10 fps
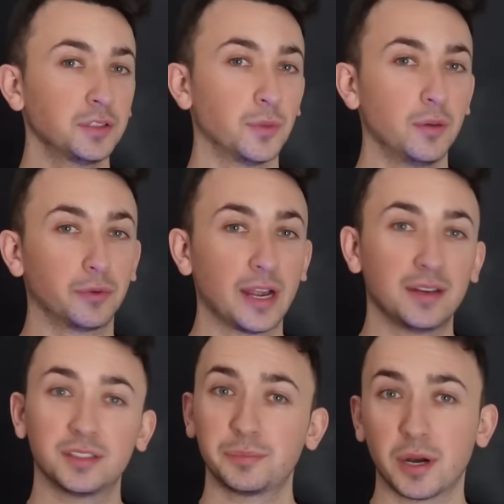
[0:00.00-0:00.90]
small
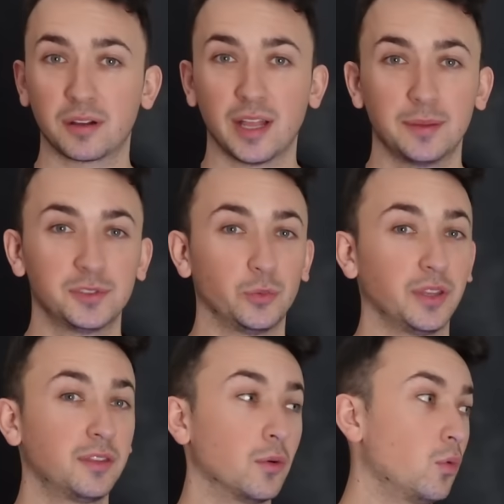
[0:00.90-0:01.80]
brand is Spark Labs
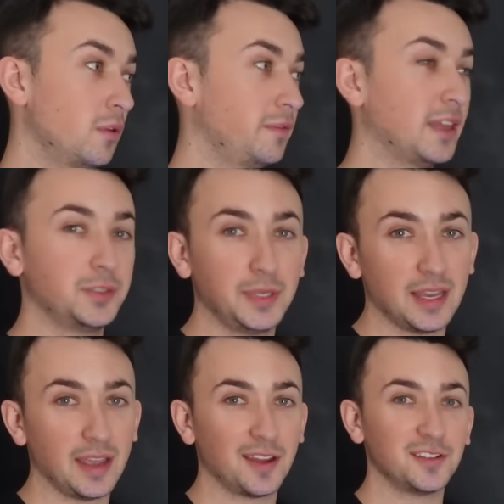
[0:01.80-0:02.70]
with the Wolf
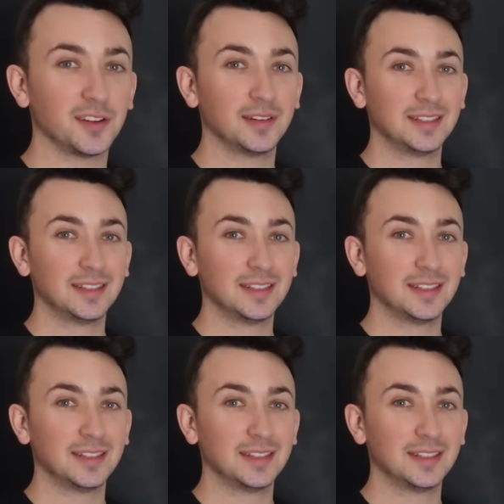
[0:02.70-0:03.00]
HPA engine.